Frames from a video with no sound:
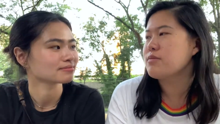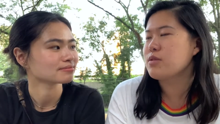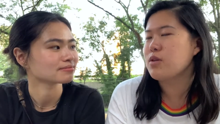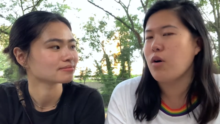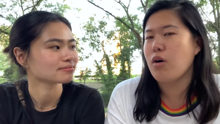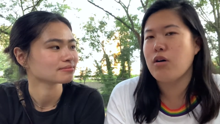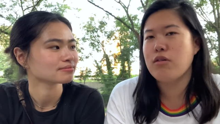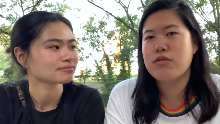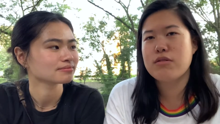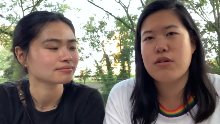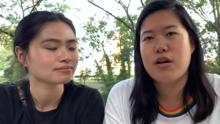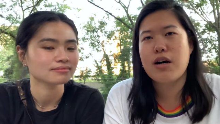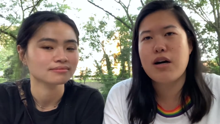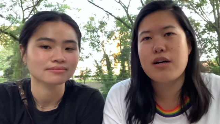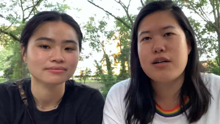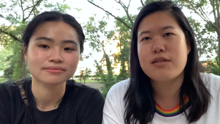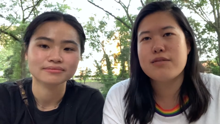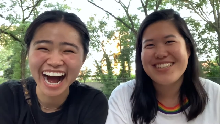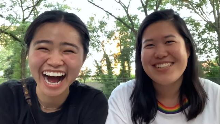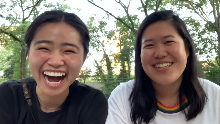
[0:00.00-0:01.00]
Speaker 1: So
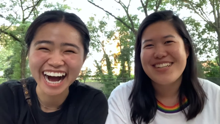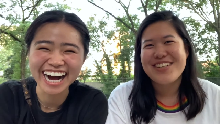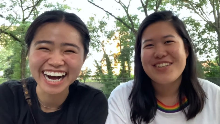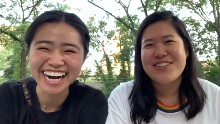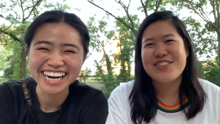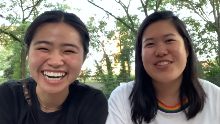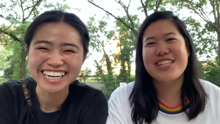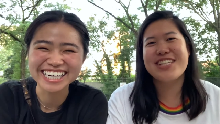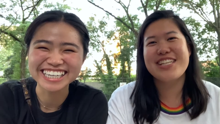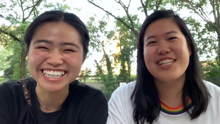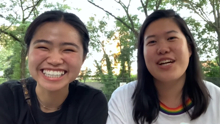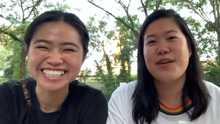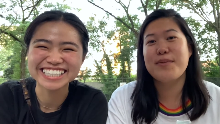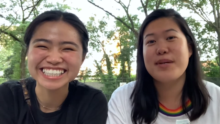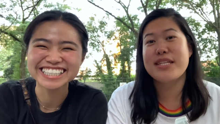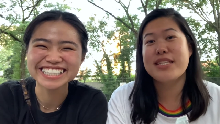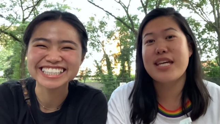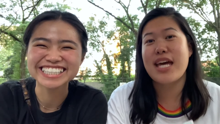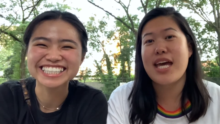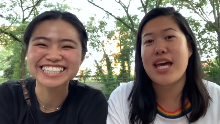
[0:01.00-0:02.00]
overall, really yummy
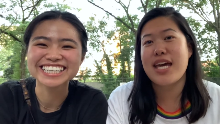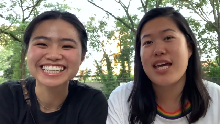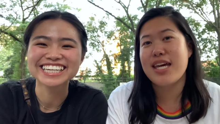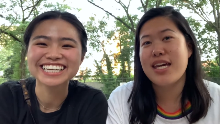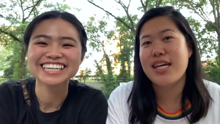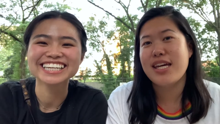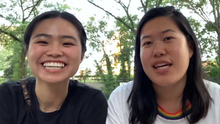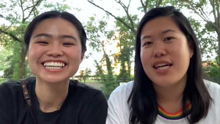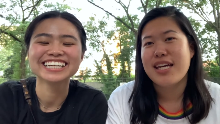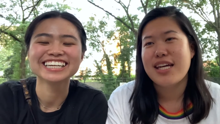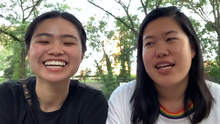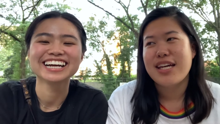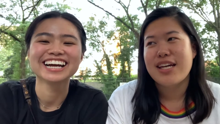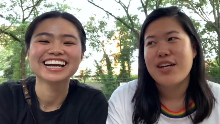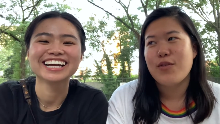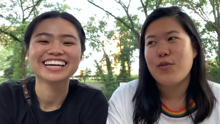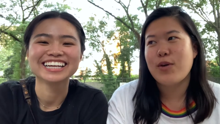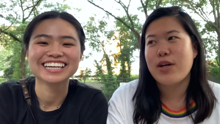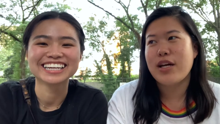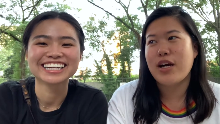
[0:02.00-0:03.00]
day.
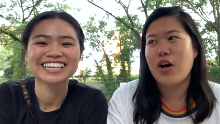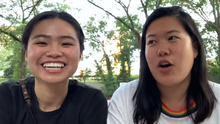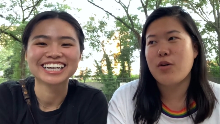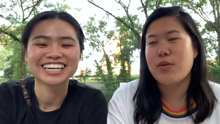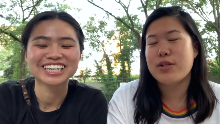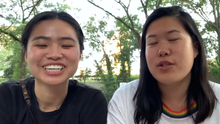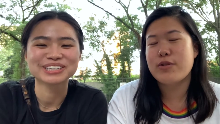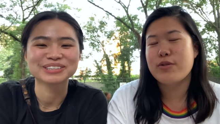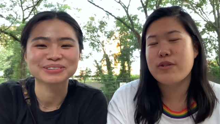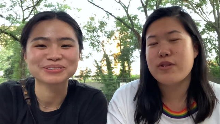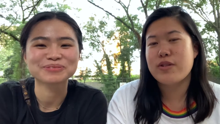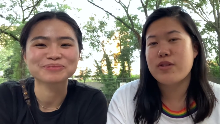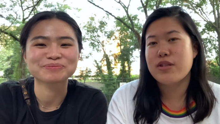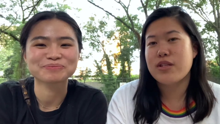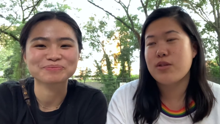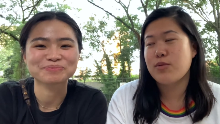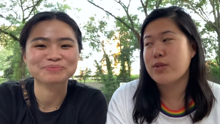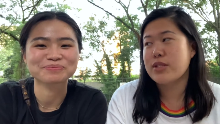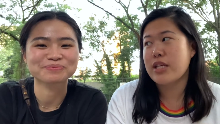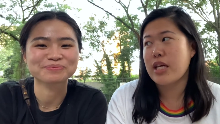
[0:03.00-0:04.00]
We all we do,
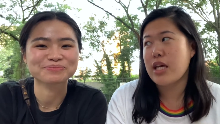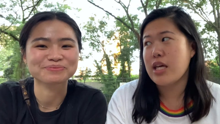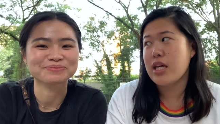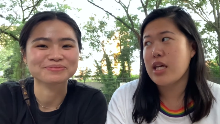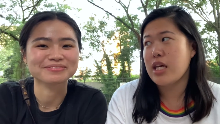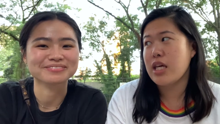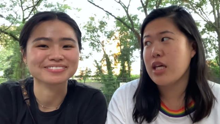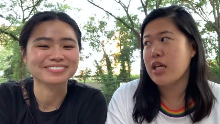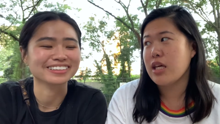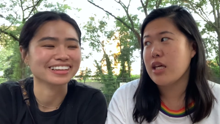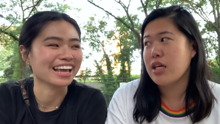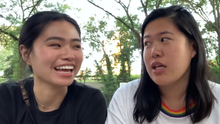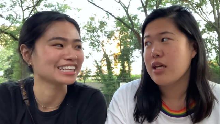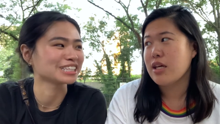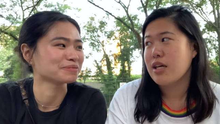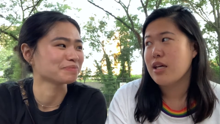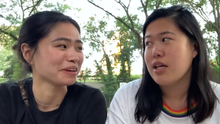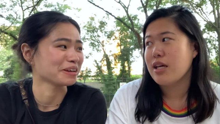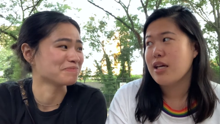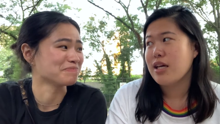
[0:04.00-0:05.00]
do was eat and
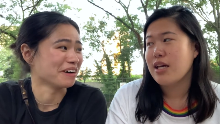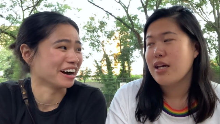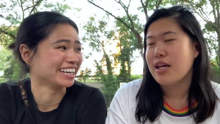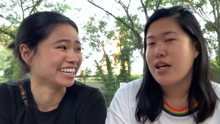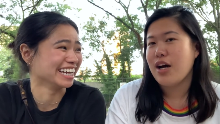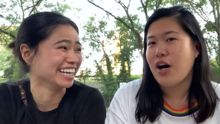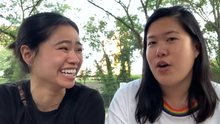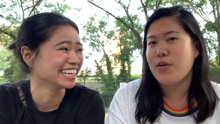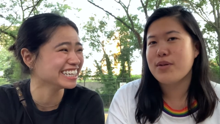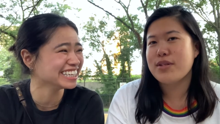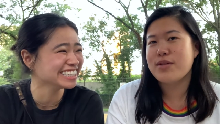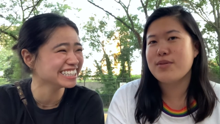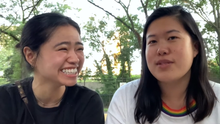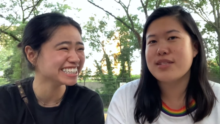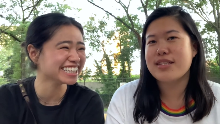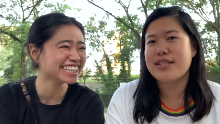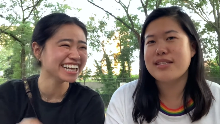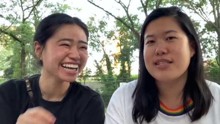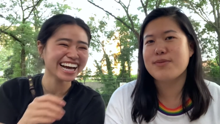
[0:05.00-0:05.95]
spend money. All we do eat and